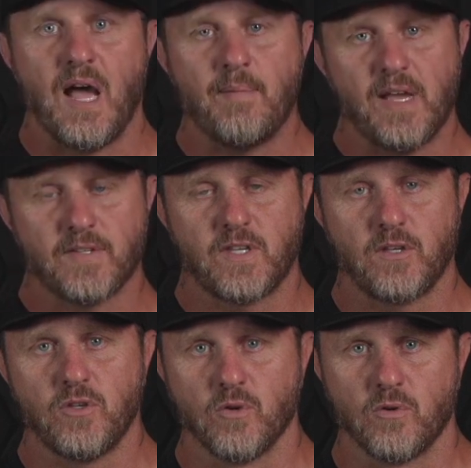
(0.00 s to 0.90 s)
I'm
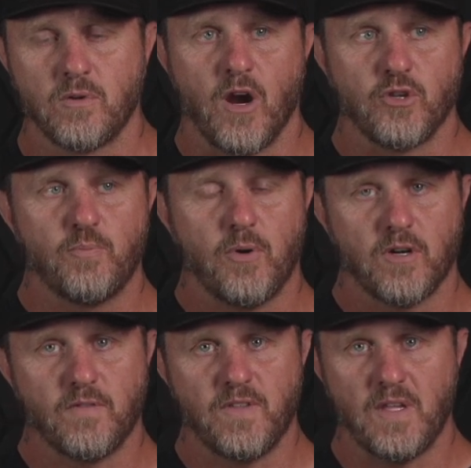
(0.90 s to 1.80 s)
asking you, are you part
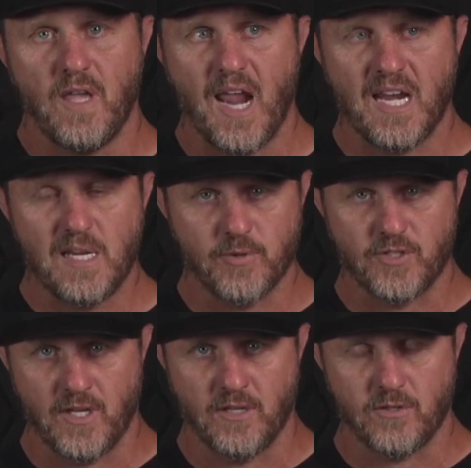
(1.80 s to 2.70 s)
of the
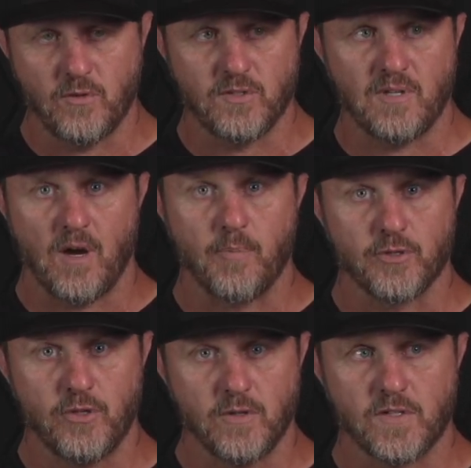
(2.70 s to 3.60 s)
80% who's the
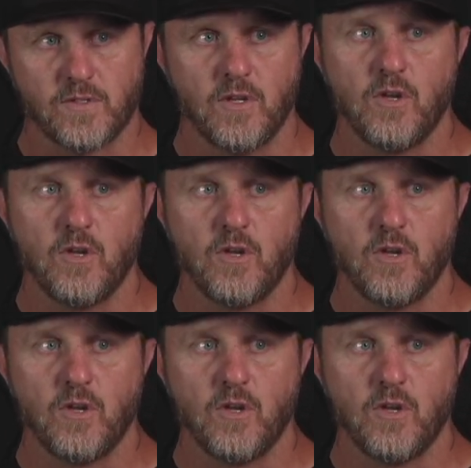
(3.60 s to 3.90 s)
opportunist